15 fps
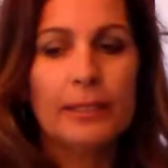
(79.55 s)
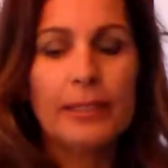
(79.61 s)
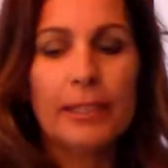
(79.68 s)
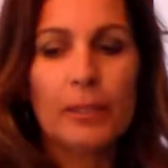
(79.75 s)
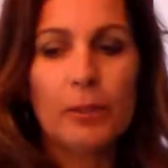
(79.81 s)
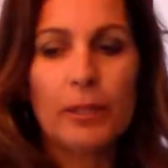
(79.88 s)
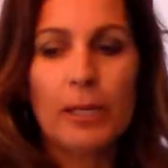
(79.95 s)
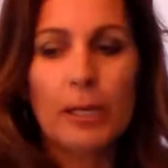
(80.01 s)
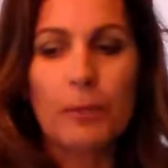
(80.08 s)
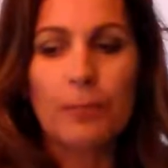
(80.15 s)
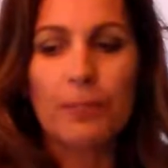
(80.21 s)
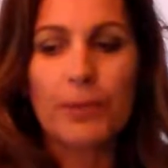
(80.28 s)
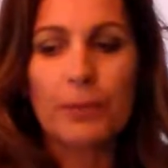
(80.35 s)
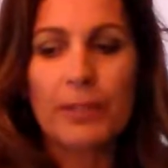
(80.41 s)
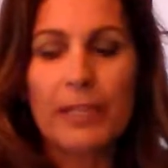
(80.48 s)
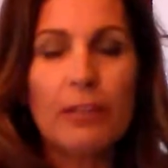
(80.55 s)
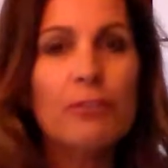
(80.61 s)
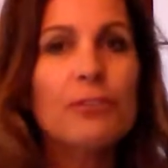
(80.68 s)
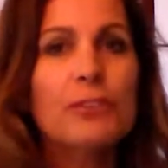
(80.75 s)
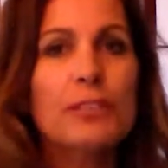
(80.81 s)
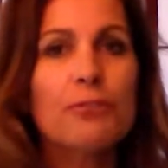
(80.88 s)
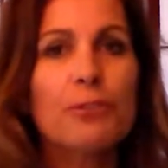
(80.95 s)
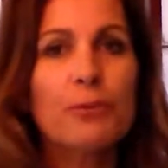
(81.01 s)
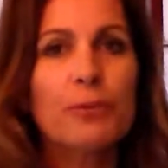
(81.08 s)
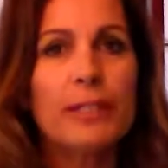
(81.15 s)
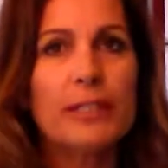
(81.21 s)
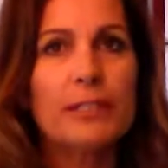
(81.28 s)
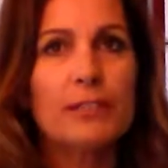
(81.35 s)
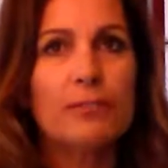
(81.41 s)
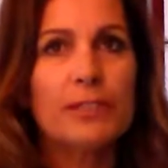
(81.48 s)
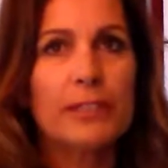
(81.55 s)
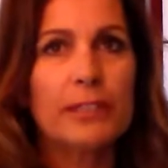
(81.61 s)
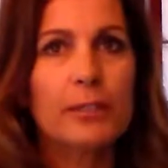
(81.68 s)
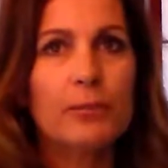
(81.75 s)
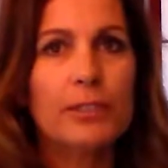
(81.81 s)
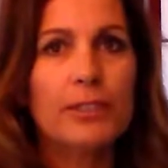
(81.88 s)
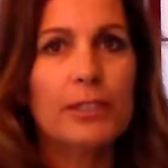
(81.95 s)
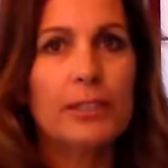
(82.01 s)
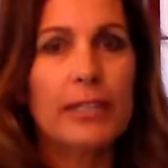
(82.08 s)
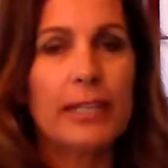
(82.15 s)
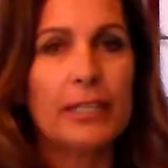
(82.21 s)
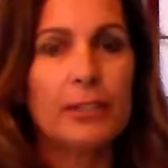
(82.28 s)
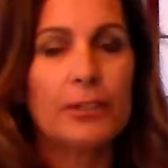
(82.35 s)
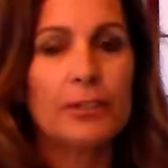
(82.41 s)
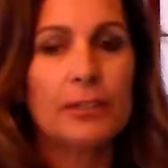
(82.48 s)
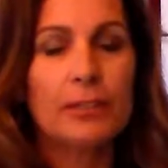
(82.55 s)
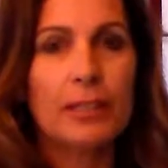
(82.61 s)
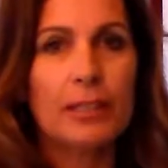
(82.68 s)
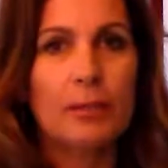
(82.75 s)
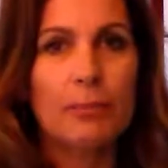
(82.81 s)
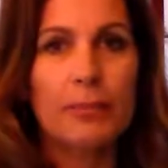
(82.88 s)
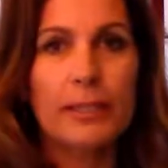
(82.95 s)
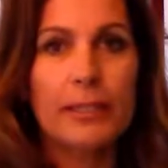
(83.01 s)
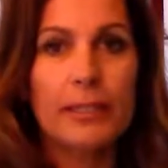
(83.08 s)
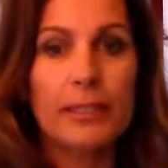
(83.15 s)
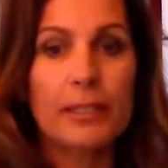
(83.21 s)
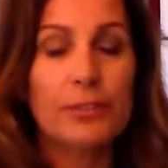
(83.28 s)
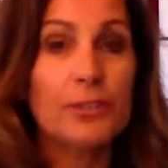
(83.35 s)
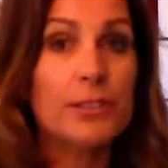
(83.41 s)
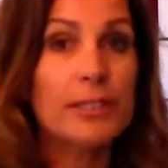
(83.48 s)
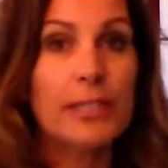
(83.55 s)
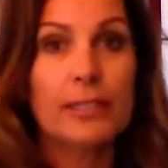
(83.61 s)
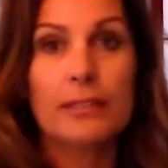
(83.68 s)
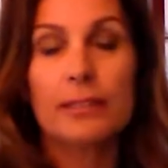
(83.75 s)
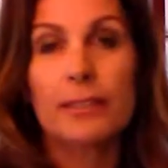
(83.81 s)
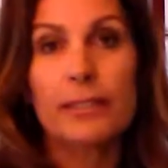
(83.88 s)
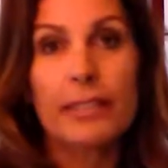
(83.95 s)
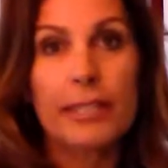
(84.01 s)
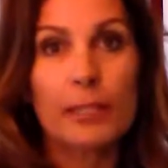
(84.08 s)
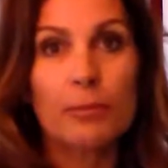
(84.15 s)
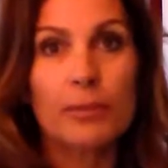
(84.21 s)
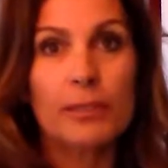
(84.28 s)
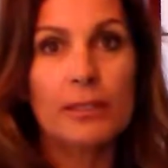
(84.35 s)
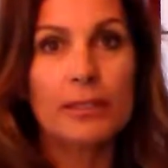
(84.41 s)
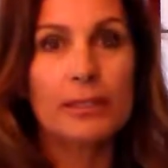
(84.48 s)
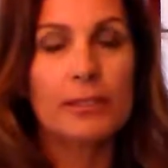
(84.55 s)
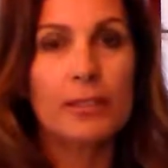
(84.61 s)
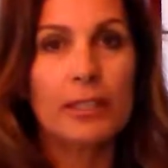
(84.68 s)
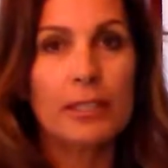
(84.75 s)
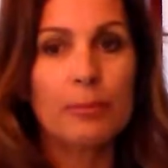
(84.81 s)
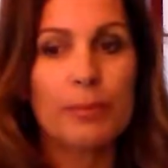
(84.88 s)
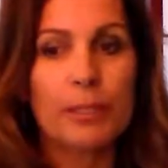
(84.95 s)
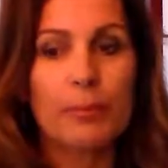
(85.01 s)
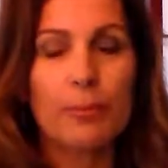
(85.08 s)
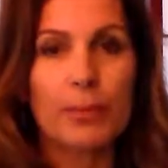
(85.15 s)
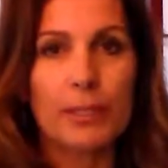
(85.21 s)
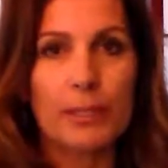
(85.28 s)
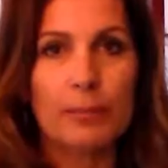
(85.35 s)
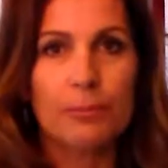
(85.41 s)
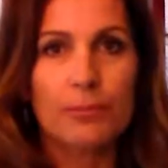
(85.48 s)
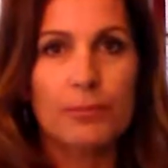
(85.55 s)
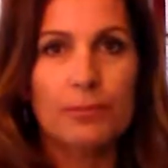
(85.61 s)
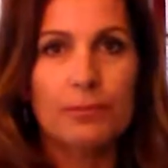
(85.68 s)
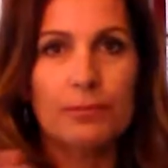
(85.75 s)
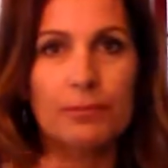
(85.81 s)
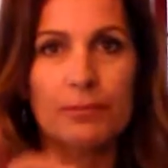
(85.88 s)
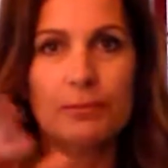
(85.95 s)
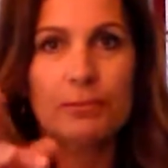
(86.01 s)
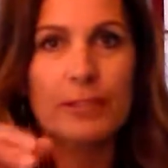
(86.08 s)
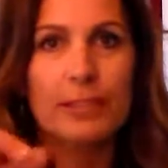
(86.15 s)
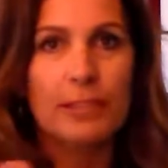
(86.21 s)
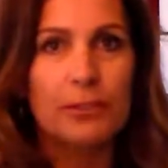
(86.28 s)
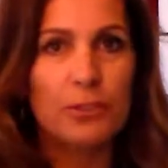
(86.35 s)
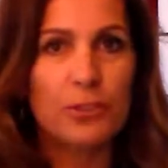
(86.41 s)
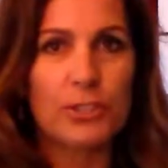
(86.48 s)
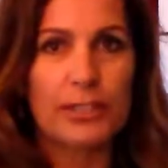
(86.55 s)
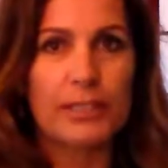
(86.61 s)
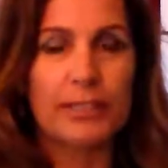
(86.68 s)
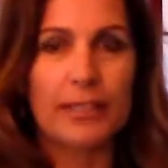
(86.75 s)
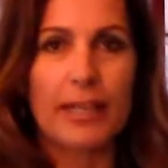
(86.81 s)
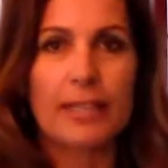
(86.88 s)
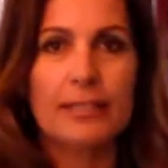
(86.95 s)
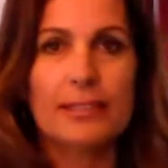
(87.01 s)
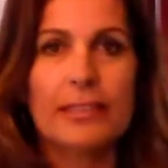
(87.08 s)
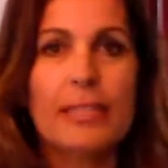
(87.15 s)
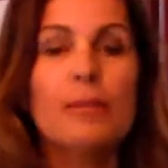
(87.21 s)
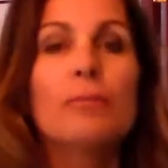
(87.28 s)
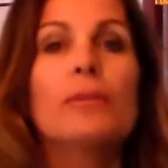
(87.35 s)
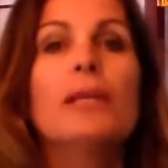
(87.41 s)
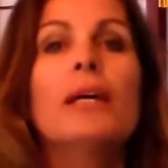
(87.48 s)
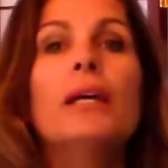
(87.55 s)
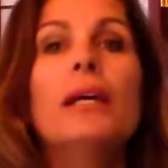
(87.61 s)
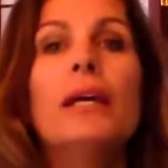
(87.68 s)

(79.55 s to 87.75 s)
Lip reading: Now, we have different ways of dealing with our anger. I just take it to the camera and talk about Bob with a G last name,